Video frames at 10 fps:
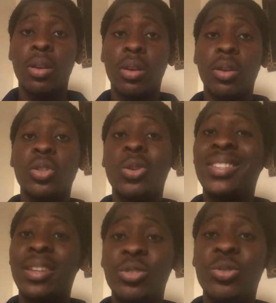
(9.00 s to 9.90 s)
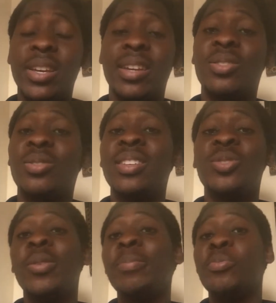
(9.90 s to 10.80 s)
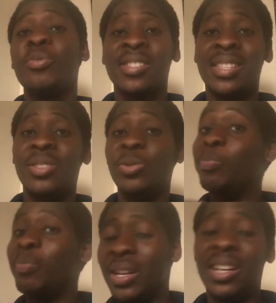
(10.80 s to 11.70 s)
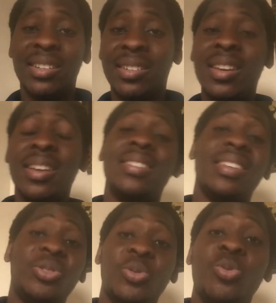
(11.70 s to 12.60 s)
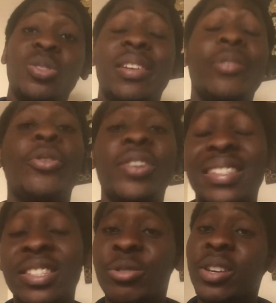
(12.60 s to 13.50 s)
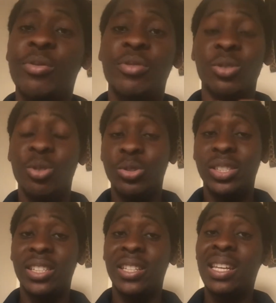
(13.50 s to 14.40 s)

So it's a new year. So this is when people start to plan, set goals, and create new year resolution.